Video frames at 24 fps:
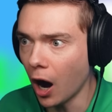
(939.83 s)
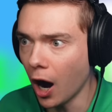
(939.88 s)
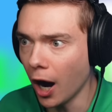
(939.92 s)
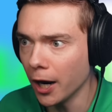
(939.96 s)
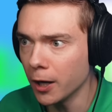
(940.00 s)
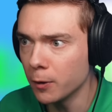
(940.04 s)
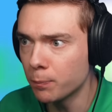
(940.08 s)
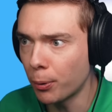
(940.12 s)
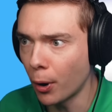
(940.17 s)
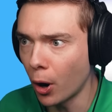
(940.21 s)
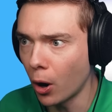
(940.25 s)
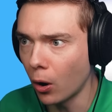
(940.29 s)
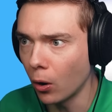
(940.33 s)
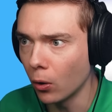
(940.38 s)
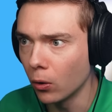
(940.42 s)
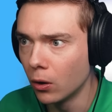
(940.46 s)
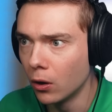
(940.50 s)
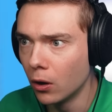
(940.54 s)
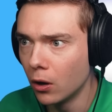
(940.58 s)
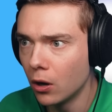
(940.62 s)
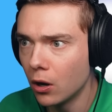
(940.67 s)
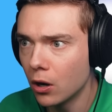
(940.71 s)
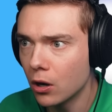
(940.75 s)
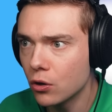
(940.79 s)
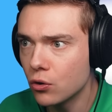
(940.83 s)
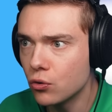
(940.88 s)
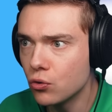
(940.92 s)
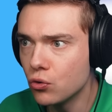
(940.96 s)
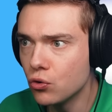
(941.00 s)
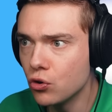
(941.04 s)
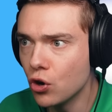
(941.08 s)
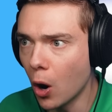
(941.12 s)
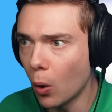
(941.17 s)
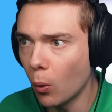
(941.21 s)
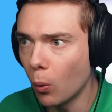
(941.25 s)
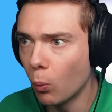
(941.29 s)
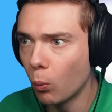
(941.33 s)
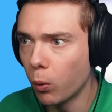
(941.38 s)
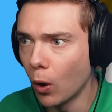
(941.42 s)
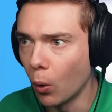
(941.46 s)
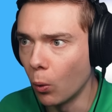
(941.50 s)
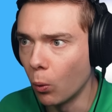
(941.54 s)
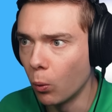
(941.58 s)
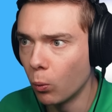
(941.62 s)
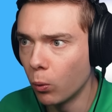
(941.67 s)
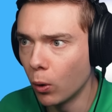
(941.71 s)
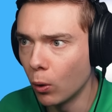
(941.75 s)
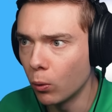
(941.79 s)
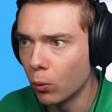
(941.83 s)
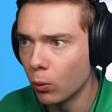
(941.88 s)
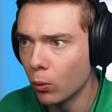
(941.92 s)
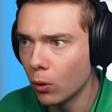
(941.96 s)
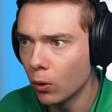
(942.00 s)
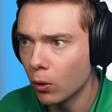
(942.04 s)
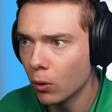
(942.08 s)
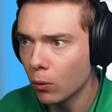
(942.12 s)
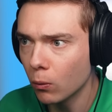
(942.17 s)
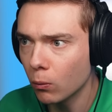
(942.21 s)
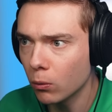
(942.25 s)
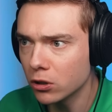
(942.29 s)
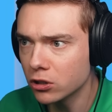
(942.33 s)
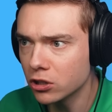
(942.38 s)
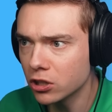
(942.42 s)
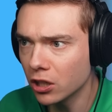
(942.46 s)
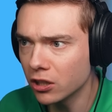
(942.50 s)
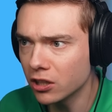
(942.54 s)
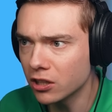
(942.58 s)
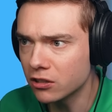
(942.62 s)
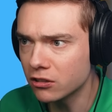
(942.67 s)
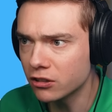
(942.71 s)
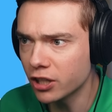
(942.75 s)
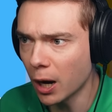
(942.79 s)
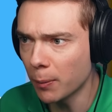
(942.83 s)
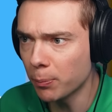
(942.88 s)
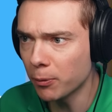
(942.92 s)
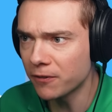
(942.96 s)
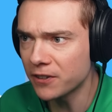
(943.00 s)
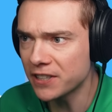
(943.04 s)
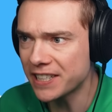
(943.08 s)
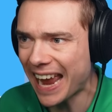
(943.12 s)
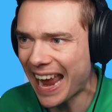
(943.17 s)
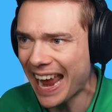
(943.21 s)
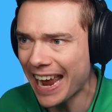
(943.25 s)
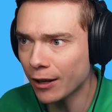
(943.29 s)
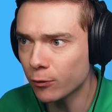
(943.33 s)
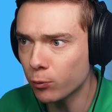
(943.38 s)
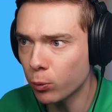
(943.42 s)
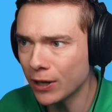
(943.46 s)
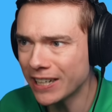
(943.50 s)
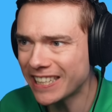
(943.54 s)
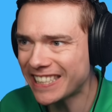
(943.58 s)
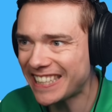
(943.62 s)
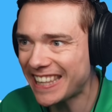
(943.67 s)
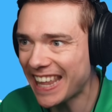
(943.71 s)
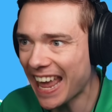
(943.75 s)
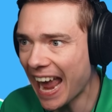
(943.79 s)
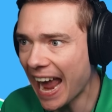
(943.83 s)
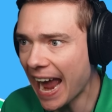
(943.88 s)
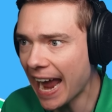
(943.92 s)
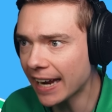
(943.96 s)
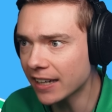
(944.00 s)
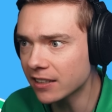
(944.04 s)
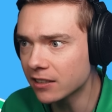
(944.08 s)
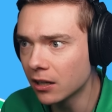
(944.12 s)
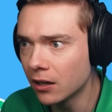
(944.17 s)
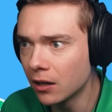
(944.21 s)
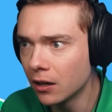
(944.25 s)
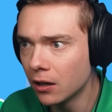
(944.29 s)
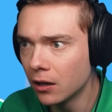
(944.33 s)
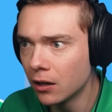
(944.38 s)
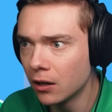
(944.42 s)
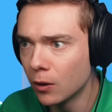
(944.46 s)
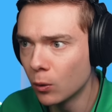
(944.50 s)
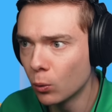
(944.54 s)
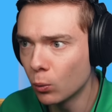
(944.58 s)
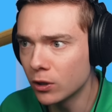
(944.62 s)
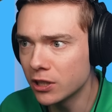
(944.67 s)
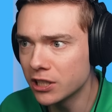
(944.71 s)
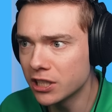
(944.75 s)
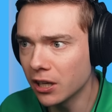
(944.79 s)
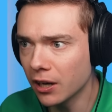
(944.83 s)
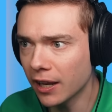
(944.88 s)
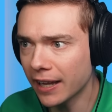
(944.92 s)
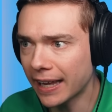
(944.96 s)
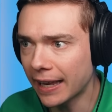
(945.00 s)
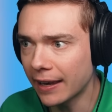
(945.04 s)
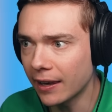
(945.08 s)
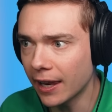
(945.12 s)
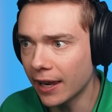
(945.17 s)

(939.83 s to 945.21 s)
eyeball. No, whoa, whoa. What's on the top of his head? What is that? What is he like a